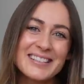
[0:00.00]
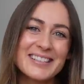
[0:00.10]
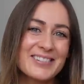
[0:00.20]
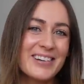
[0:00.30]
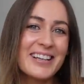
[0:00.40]

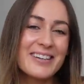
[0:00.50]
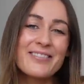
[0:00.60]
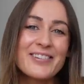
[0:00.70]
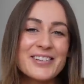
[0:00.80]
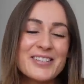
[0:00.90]
she's quite
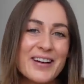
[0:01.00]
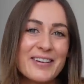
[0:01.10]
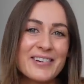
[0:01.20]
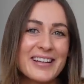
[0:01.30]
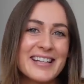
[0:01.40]
confused
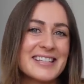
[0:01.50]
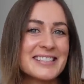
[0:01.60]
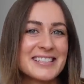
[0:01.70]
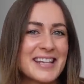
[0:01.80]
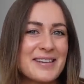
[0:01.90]
about what it is
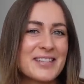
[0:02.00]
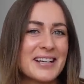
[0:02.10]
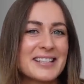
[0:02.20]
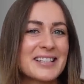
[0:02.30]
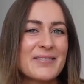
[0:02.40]
and she keeps
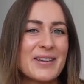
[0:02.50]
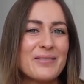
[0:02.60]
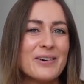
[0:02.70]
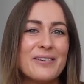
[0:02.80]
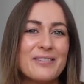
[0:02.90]
asking me
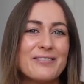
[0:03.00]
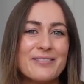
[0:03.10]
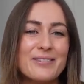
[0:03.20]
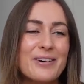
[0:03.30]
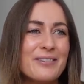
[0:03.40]
what
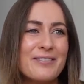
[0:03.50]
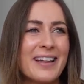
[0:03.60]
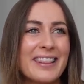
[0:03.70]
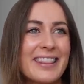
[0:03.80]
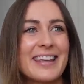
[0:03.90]
what
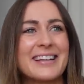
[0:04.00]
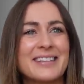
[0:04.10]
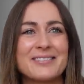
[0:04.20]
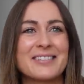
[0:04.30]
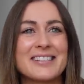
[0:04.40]
fun
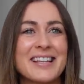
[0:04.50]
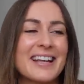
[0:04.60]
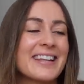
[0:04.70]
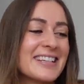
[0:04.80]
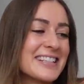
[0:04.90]
things would
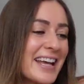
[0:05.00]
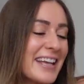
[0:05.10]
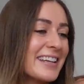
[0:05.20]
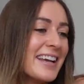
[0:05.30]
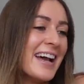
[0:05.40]
stay in the shed